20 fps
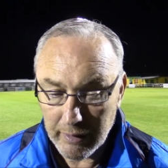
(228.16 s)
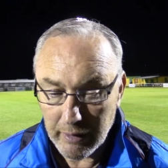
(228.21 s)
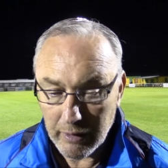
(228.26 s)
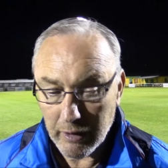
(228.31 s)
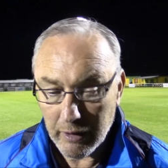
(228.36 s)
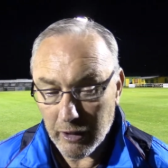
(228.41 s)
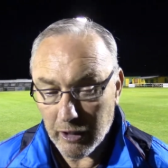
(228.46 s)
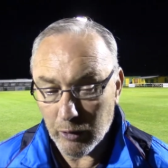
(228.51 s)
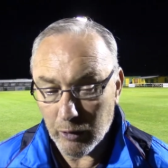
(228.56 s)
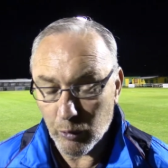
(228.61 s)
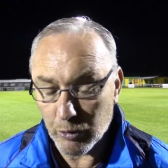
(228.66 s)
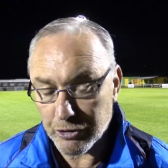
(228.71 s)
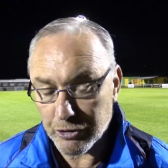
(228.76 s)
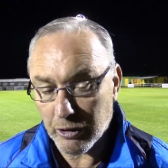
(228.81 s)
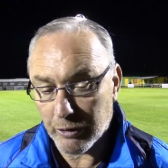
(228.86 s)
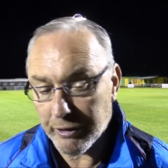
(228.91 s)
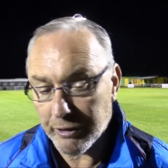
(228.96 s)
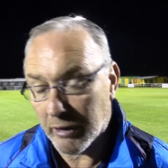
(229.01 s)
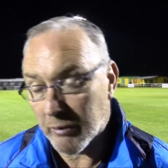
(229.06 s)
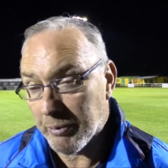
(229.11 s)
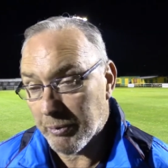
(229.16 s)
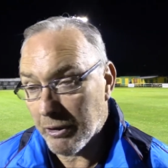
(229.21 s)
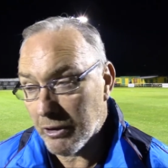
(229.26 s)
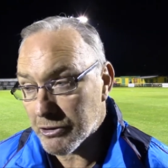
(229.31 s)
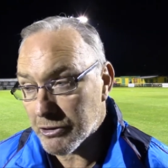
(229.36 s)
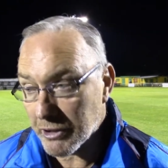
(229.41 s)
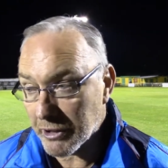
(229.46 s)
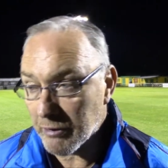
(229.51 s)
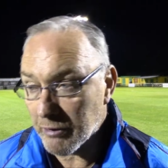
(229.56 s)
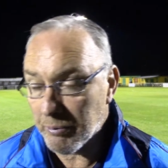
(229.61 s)
Also, young
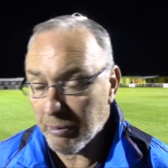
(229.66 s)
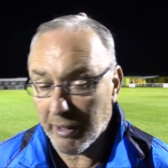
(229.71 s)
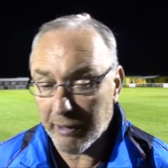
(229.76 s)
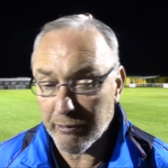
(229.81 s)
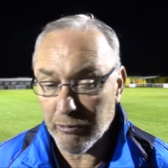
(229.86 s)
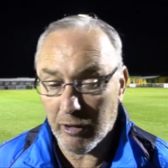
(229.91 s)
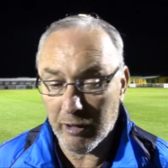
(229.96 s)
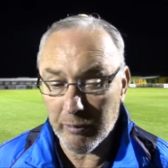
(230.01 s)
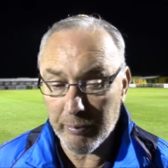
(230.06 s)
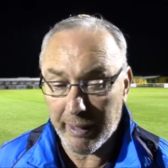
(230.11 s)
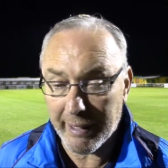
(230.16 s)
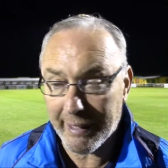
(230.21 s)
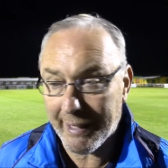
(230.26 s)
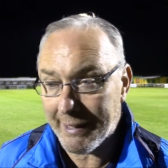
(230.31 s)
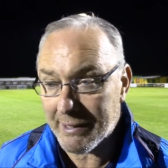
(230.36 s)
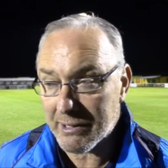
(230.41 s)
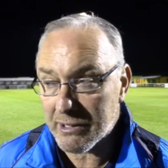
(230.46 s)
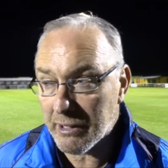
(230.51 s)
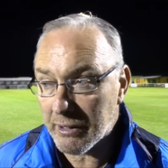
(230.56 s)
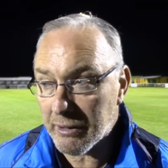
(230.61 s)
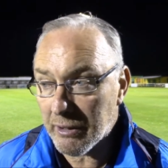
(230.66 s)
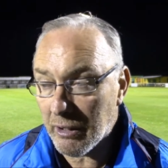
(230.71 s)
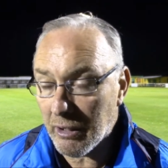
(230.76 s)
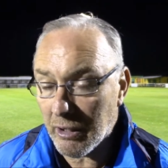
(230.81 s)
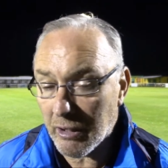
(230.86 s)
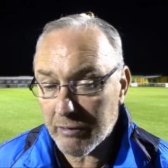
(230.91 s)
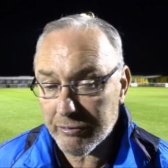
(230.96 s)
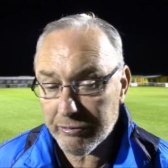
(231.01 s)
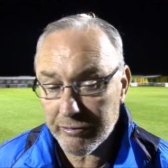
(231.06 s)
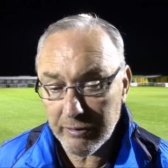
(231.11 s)
Percy can play right back and centre
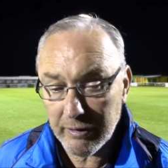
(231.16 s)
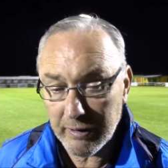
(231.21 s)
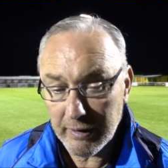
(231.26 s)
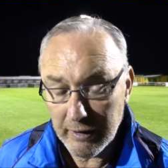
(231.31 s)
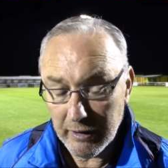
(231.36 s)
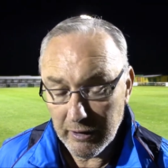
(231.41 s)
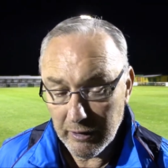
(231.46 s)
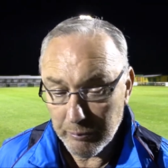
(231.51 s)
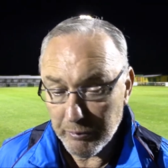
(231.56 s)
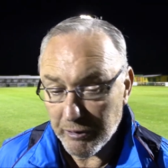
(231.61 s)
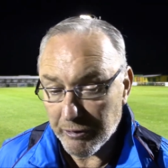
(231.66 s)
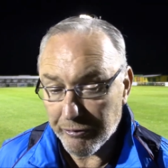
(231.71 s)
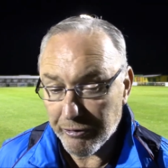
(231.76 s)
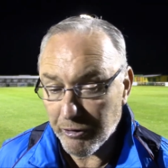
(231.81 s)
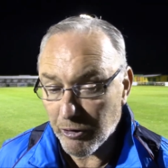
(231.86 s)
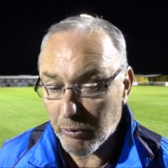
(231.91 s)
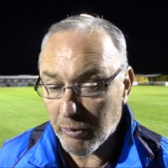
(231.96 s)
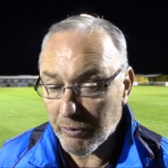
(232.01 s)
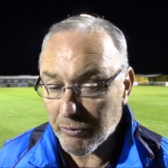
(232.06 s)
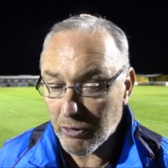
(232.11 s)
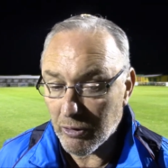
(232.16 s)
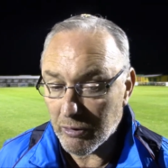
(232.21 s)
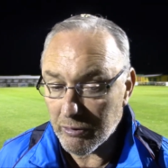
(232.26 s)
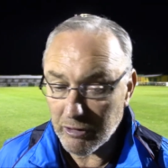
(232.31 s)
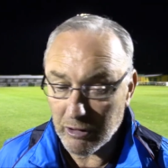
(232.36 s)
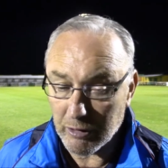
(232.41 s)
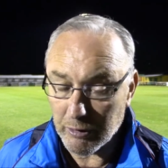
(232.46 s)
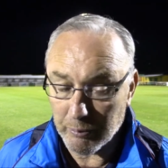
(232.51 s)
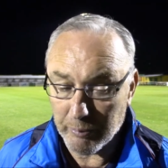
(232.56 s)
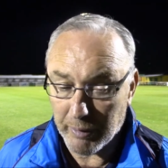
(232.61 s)
half. Midfield, we've got
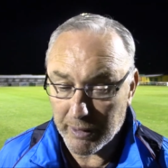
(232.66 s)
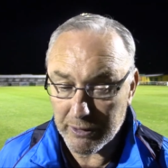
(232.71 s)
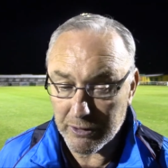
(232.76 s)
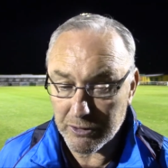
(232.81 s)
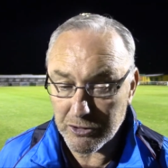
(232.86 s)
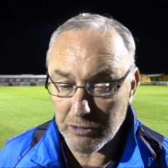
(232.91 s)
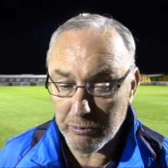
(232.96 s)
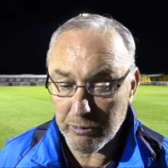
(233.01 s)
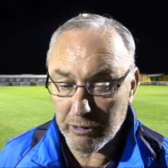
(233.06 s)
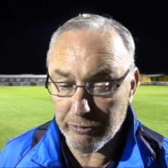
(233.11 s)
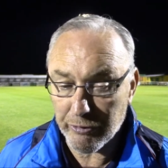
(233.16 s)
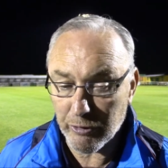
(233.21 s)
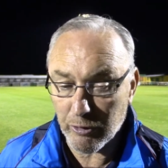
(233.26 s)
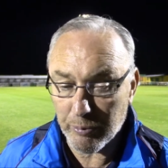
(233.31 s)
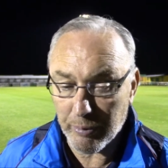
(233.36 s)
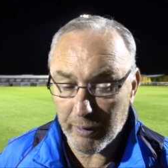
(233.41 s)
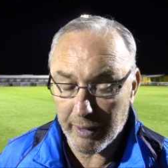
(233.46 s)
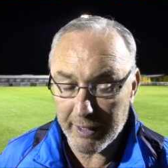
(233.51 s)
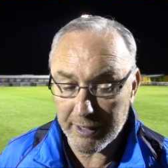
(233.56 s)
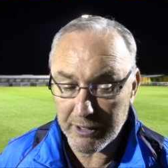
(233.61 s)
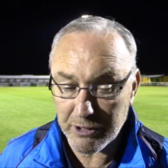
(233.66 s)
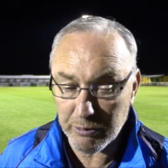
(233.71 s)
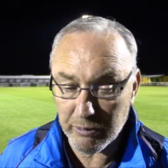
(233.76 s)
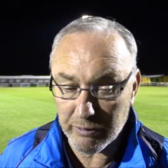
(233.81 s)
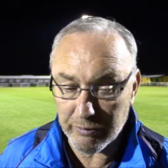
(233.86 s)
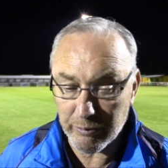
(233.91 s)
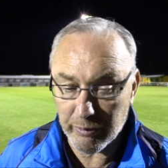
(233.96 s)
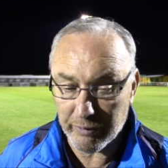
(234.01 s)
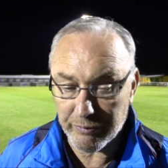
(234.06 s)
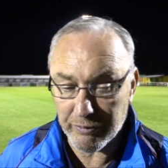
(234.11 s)
an abundance of midfield players
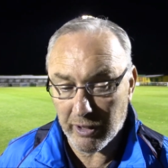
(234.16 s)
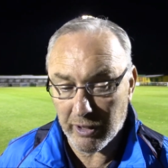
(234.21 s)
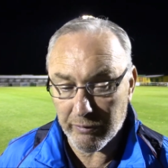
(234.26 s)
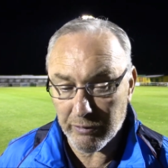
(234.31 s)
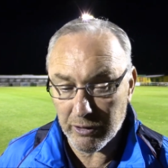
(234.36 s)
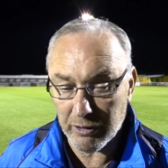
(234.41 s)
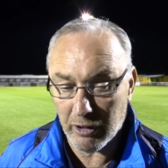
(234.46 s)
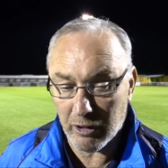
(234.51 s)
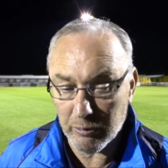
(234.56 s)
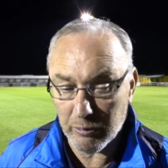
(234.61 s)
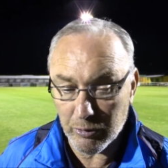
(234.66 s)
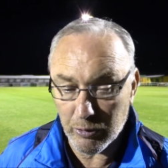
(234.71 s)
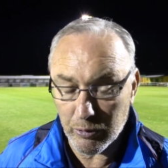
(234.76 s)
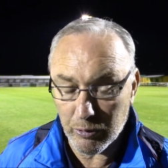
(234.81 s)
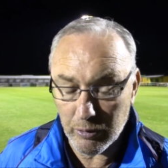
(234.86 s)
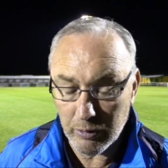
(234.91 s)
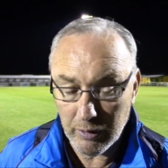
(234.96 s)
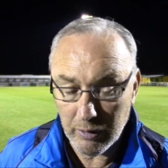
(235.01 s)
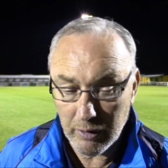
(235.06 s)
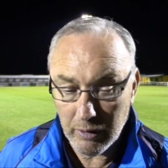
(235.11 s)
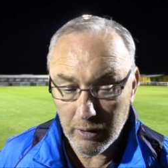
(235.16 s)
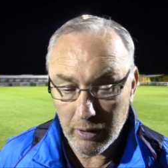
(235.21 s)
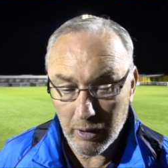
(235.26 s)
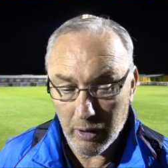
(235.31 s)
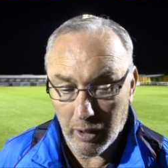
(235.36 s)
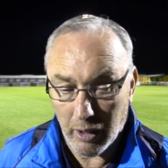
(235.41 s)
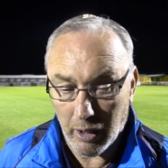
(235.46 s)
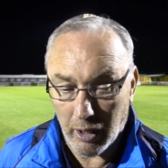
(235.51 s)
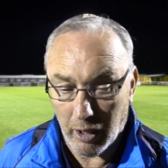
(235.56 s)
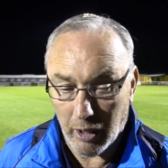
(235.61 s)
with David Noble,
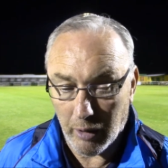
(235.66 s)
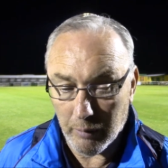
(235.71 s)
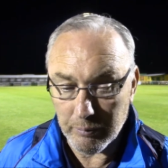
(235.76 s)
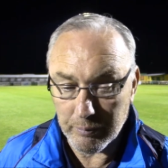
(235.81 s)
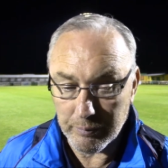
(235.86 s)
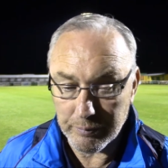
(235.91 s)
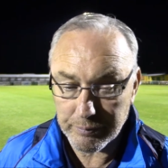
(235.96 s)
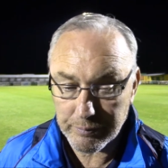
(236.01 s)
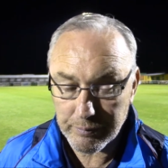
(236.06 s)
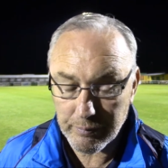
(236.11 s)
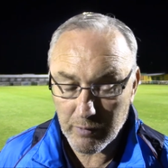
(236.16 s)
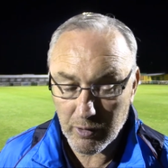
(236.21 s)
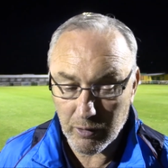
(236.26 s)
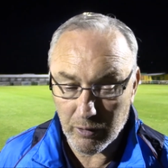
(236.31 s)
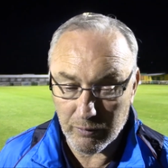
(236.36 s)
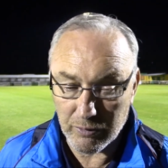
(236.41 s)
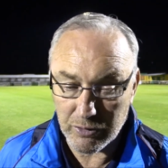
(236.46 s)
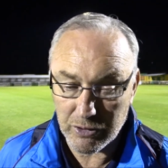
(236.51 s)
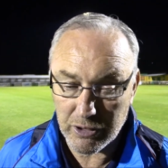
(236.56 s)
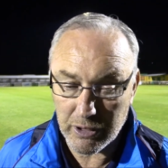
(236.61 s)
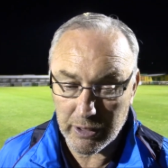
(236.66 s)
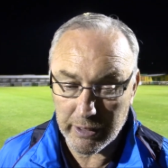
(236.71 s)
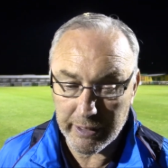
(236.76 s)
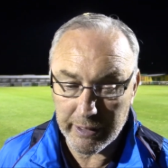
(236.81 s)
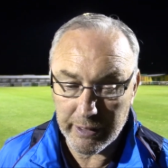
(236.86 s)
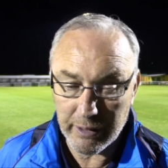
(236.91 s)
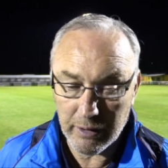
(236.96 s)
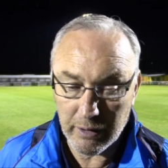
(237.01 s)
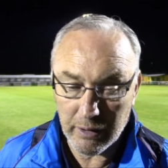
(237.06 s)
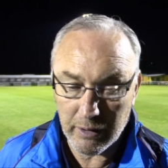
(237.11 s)

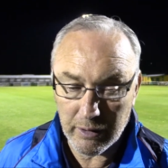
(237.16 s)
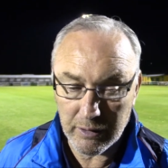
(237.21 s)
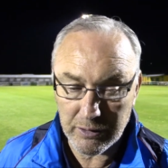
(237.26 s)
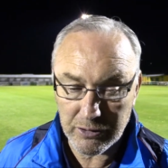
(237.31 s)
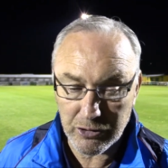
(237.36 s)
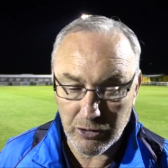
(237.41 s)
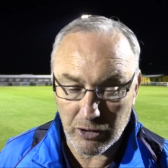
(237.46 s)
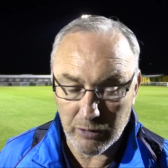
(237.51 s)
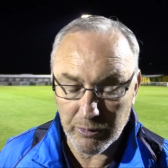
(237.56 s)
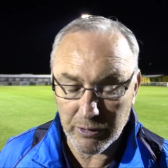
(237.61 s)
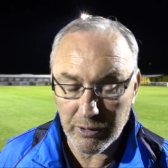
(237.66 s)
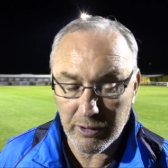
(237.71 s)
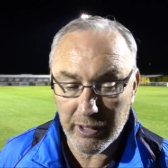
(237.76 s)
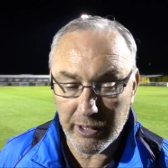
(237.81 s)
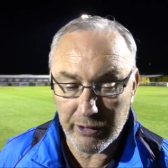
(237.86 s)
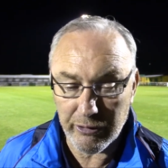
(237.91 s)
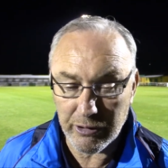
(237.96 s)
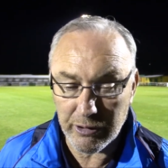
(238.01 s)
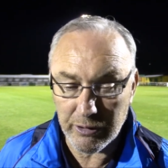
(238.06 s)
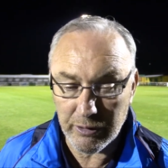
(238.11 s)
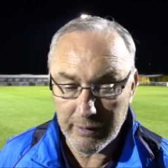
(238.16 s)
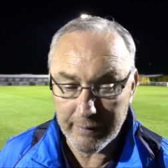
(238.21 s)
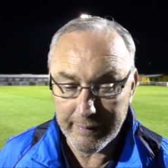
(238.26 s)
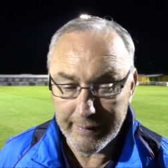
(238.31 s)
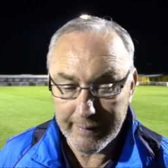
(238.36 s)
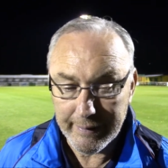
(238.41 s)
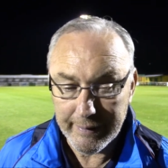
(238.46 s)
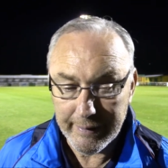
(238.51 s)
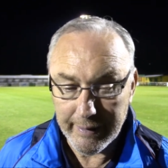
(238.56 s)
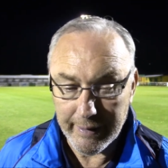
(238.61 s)
obviously Solomon Kieran,
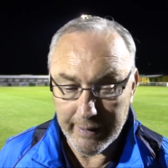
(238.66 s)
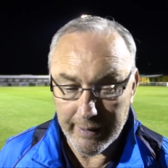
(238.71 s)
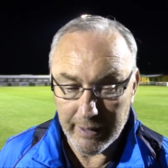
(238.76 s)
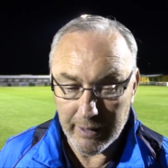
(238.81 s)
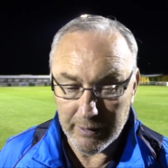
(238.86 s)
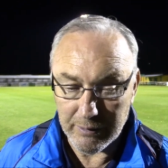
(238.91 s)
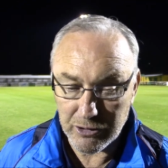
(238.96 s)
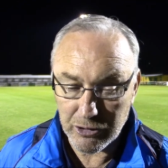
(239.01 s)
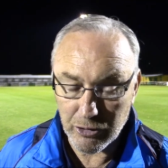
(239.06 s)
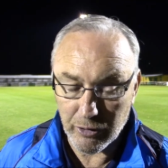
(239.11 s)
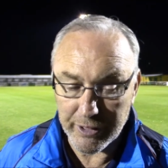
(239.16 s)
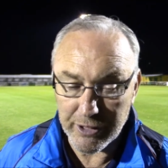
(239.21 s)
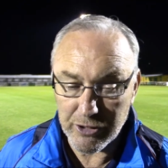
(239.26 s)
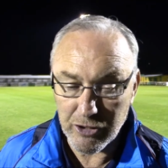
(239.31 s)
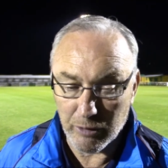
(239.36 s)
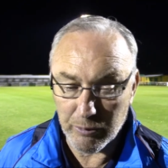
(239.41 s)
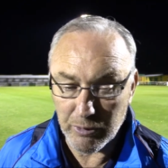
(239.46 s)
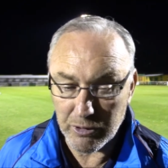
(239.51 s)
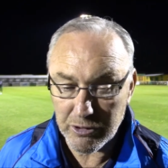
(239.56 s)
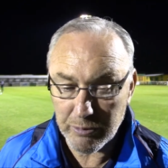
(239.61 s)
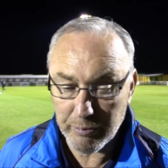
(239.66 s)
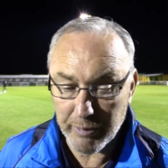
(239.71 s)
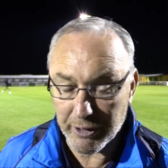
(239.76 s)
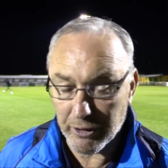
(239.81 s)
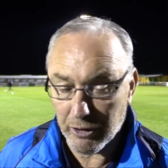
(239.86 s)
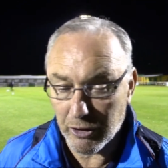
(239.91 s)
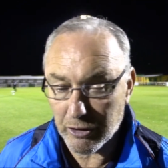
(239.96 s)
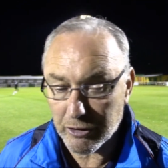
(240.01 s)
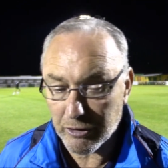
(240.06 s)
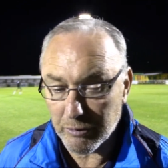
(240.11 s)
Scotty Thomas. Ben
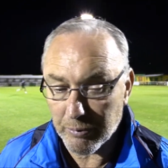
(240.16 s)
Hurd can